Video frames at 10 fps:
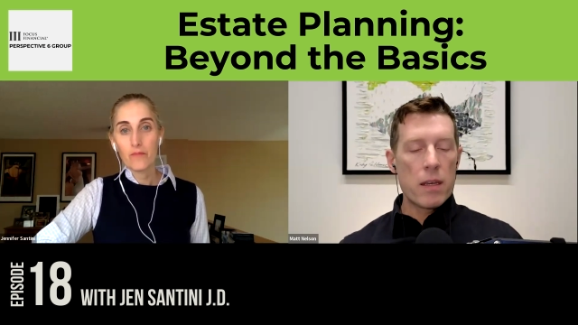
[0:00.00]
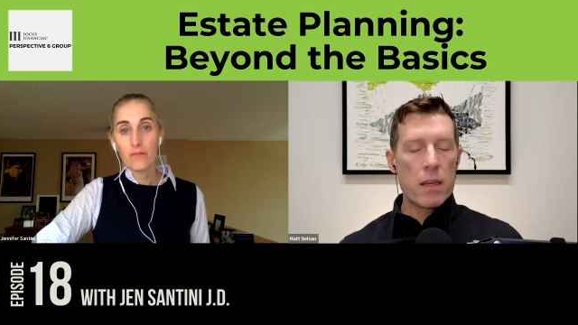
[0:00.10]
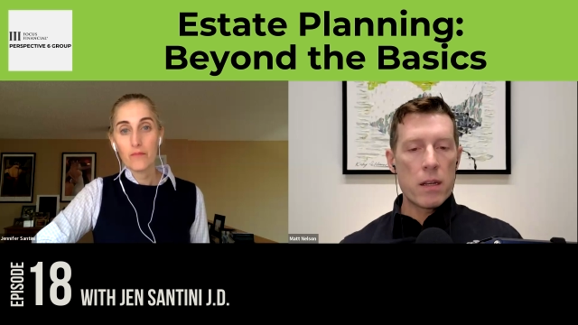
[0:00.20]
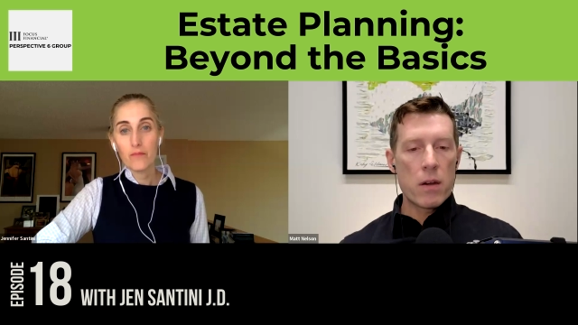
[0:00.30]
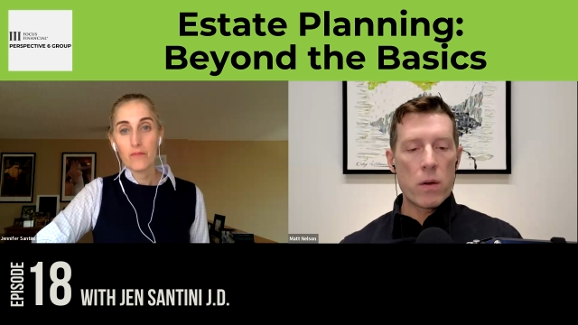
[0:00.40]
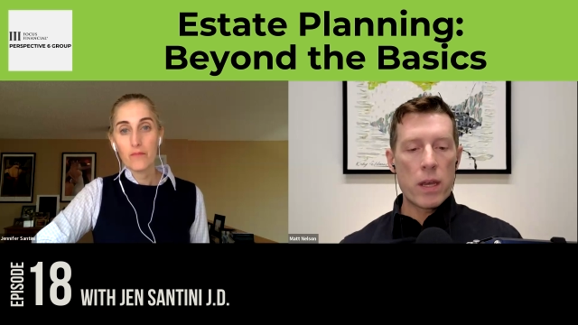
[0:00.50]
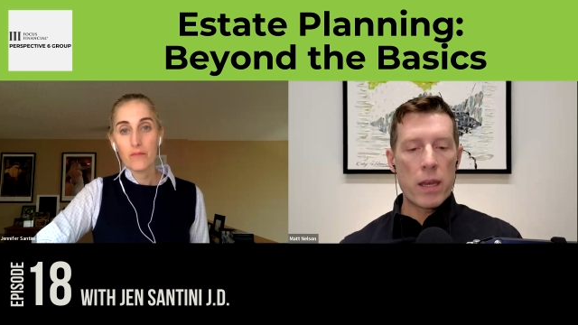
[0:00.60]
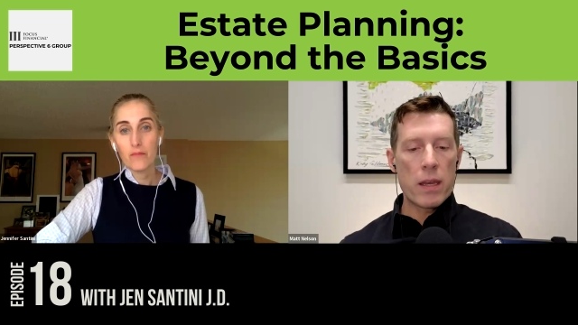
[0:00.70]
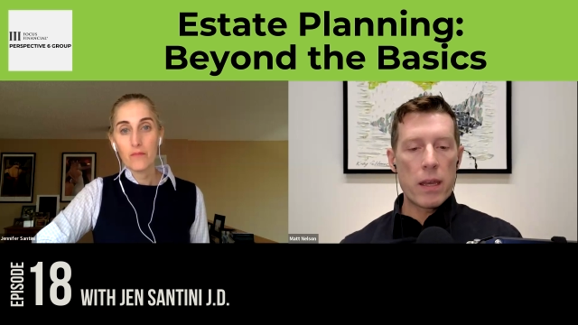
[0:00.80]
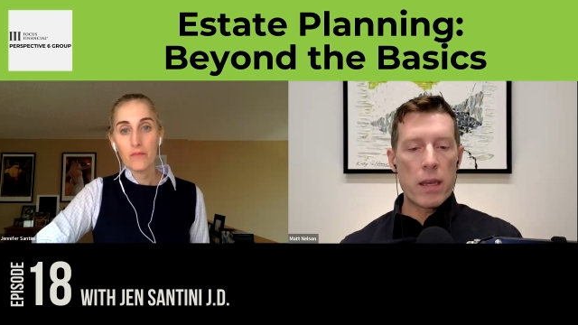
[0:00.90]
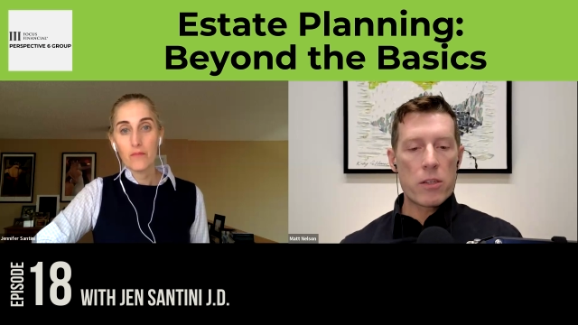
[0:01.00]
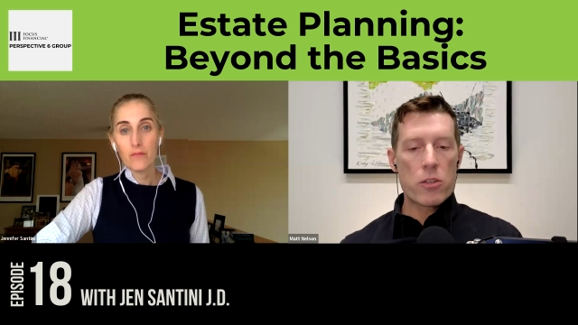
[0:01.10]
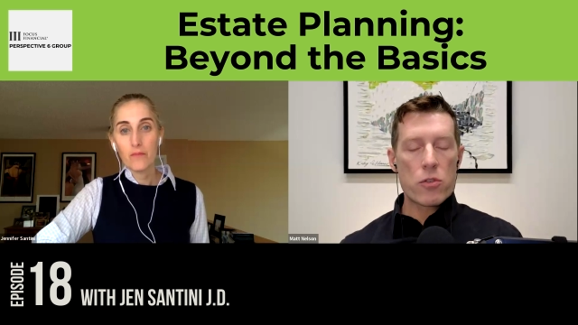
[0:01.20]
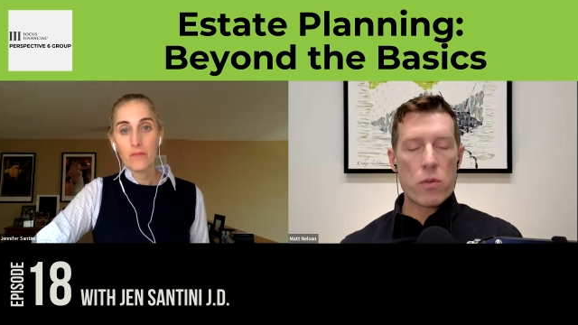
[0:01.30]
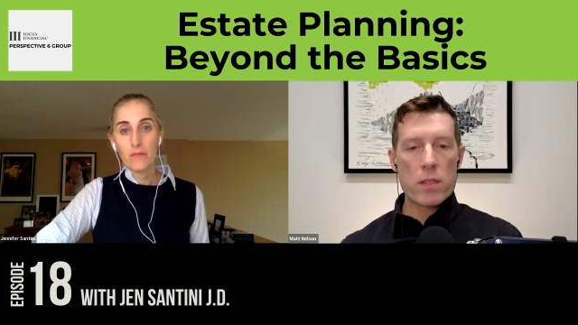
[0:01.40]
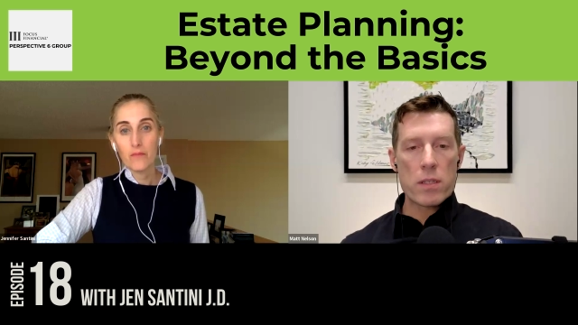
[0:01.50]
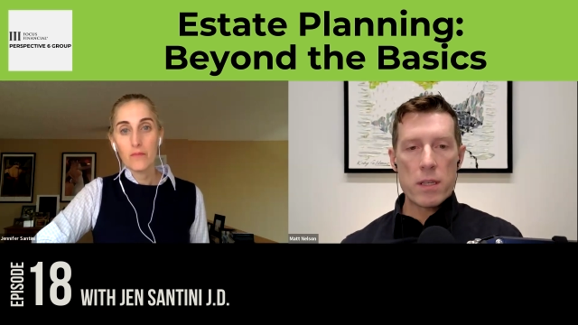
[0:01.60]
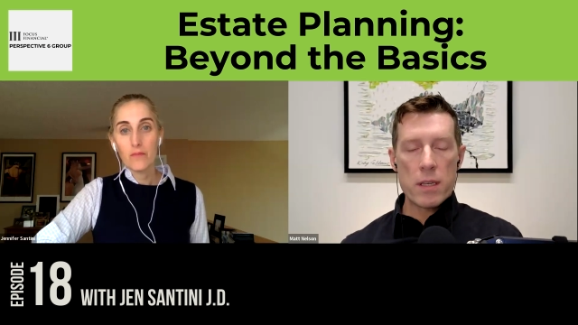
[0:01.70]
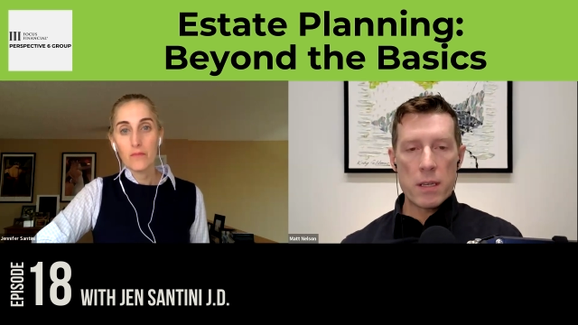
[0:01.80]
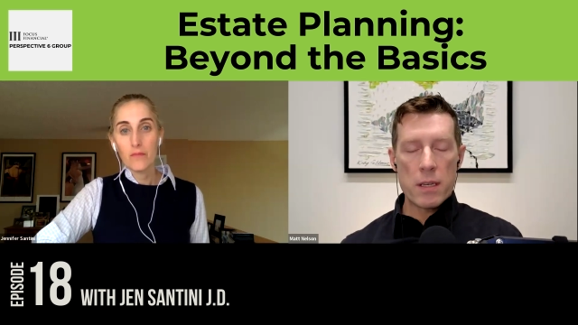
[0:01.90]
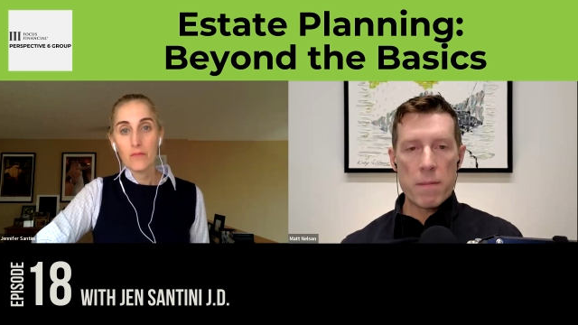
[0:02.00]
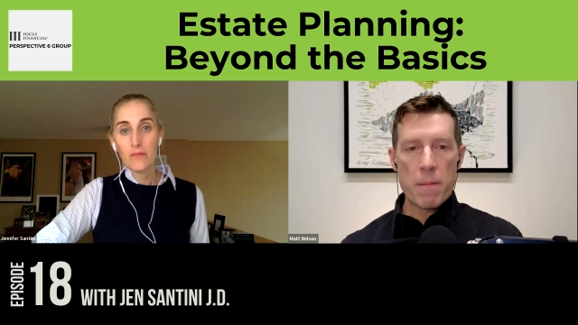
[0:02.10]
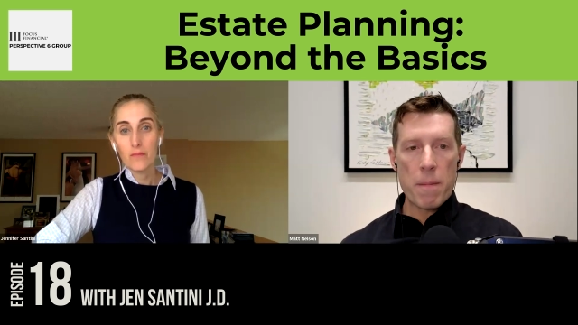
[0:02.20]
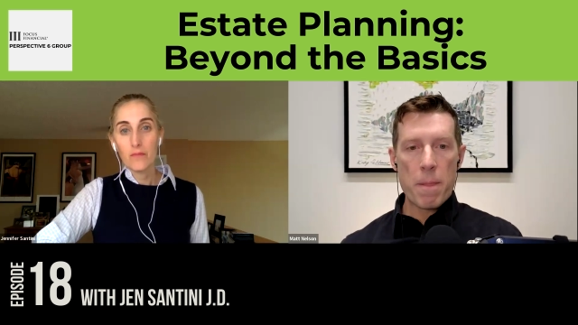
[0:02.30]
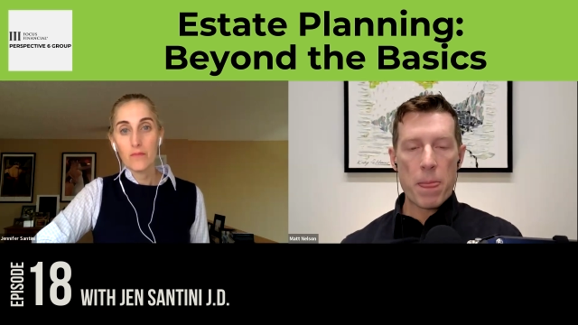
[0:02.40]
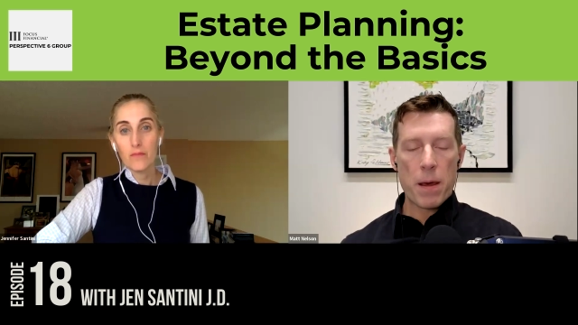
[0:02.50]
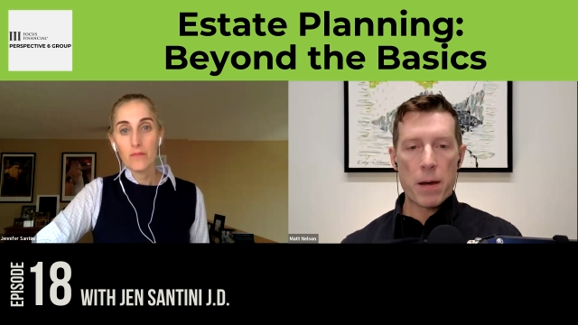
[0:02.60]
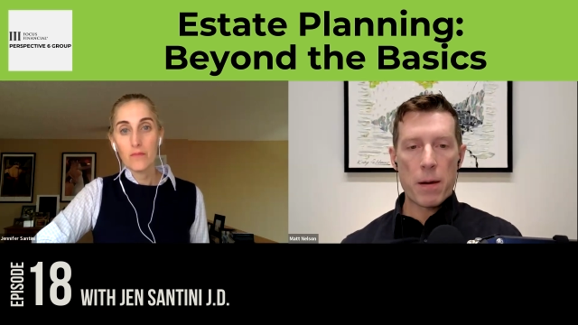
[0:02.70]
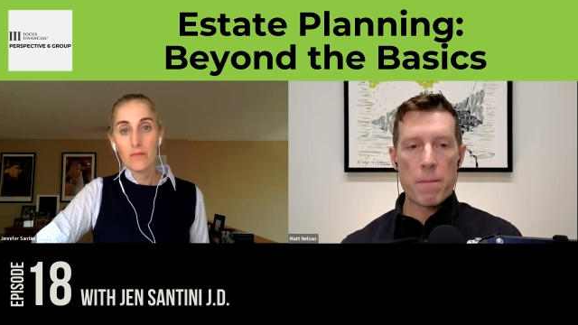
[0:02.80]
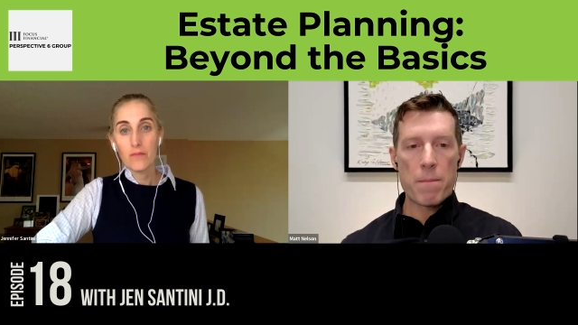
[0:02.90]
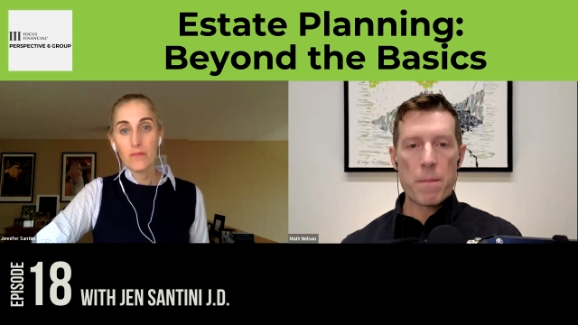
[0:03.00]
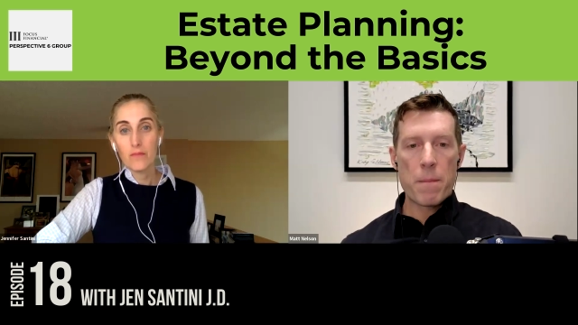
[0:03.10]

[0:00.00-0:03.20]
Speaker 1: you know, a a trustee um,